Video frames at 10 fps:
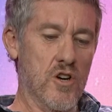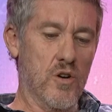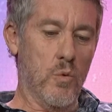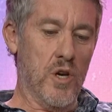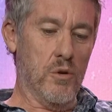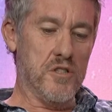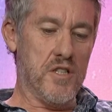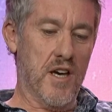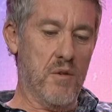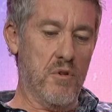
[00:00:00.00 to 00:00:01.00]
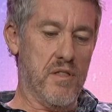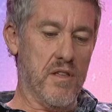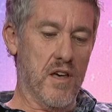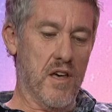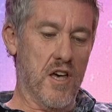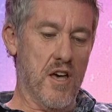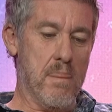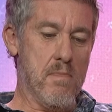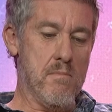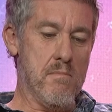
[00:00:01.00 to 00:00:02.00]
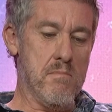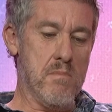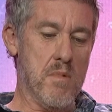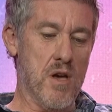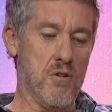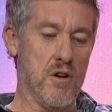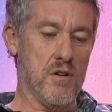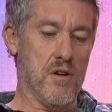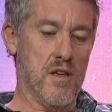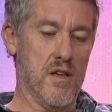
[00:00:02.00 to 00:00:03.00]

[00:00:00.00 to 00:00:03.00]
we will start with Marin.